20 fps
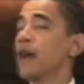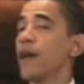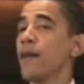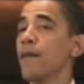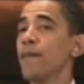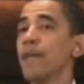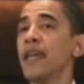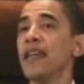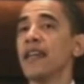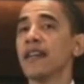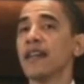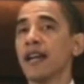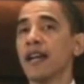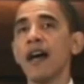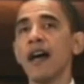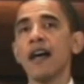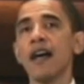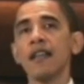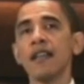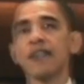
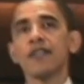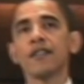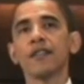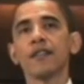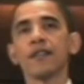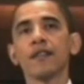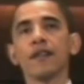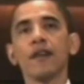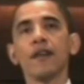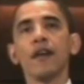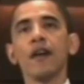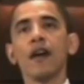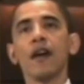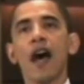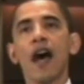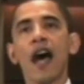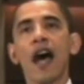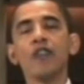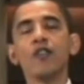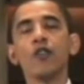because I